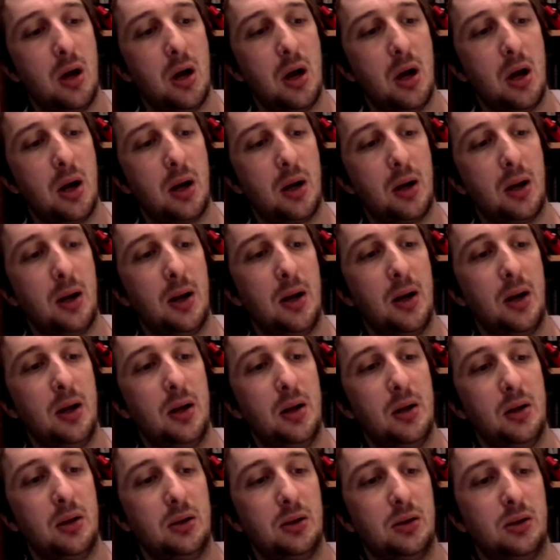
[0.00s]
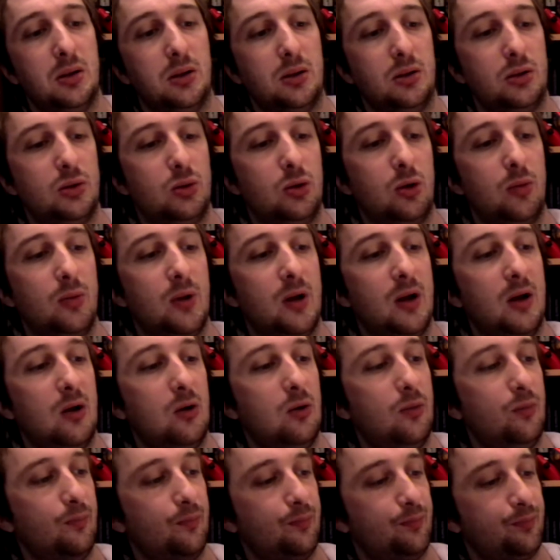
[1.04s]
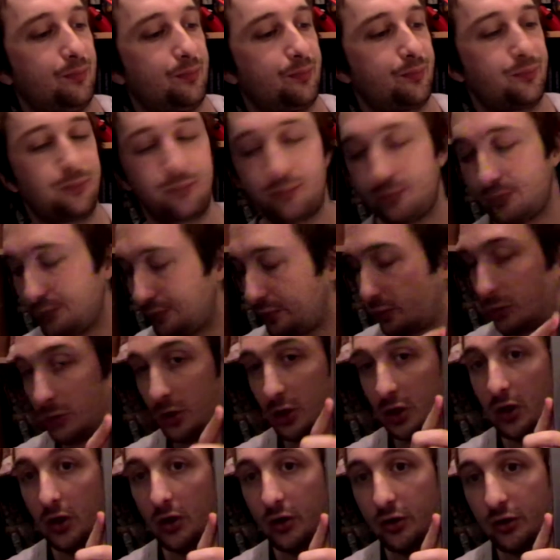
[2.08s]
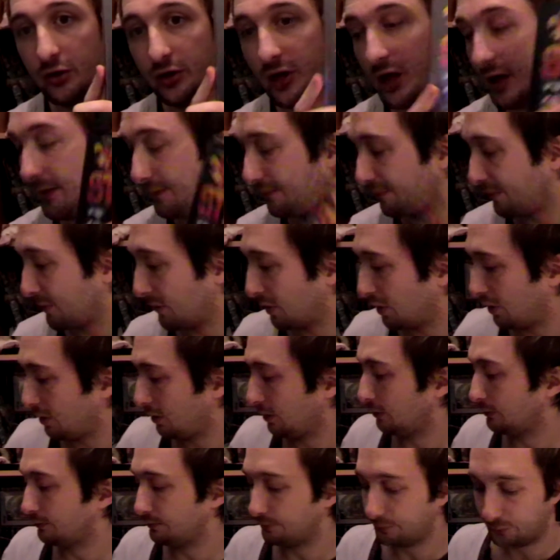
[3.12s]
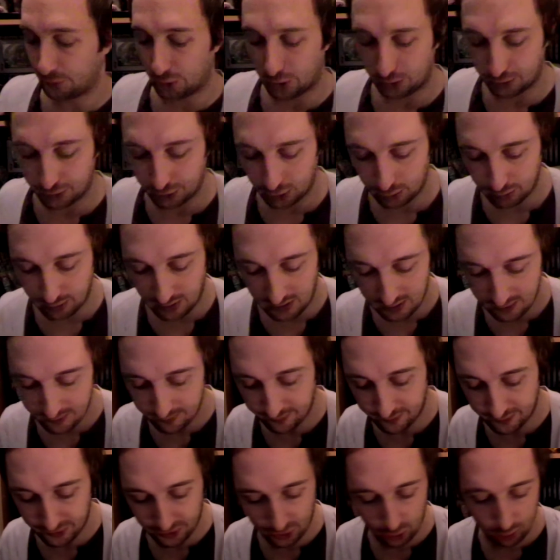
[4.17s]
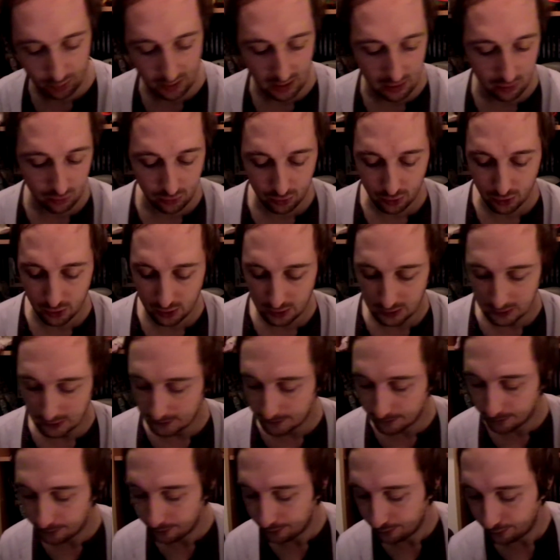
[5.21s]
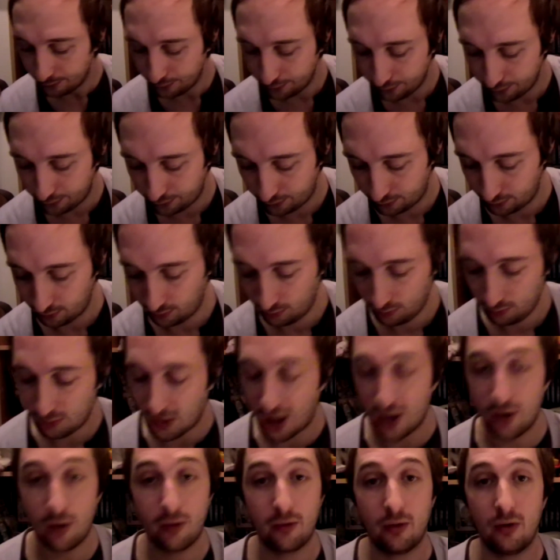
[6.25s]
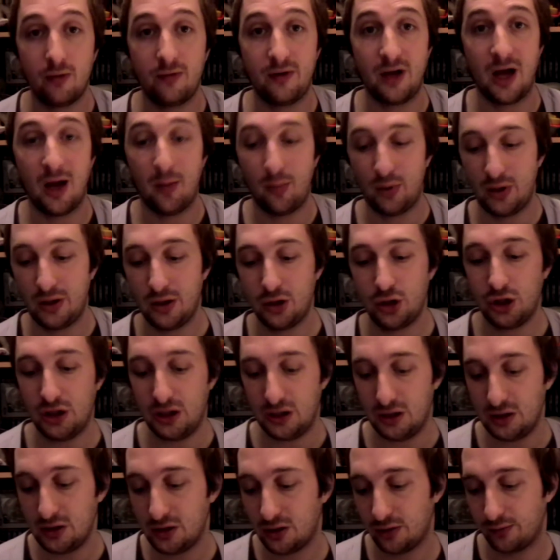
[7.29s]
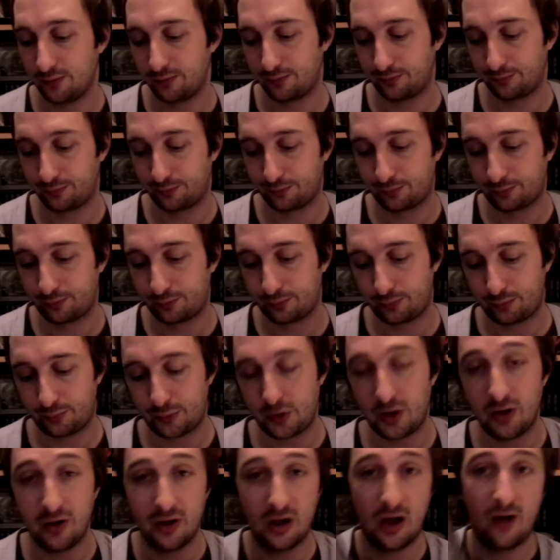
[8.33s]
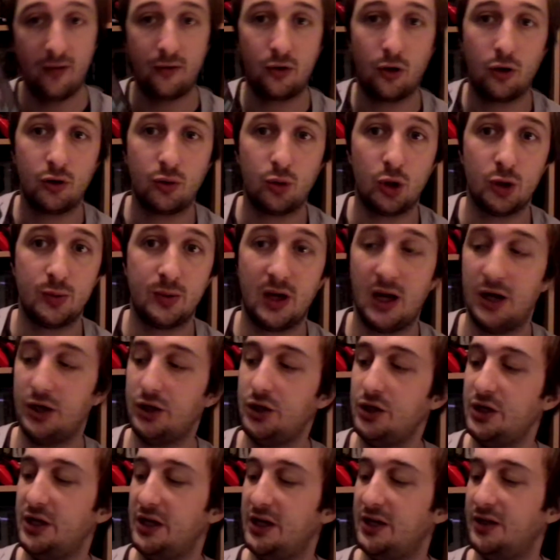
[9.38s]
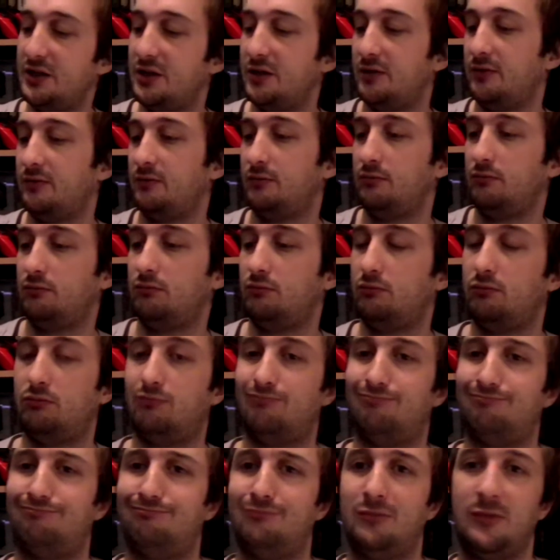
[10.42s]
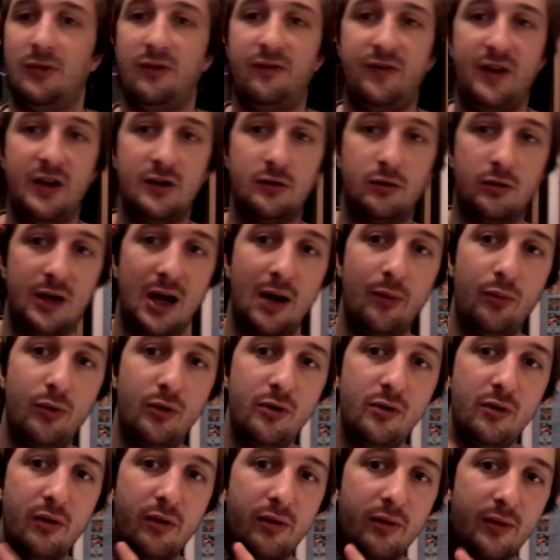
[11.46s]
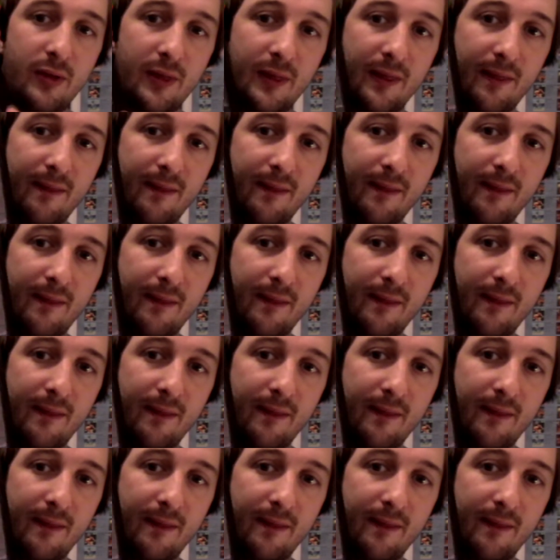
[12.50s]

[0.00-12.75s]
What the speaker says: I can swap that out. So yeah, not too bad for £2. Another of the RPGs that I've got towards my collection is Fatal Labyrinth.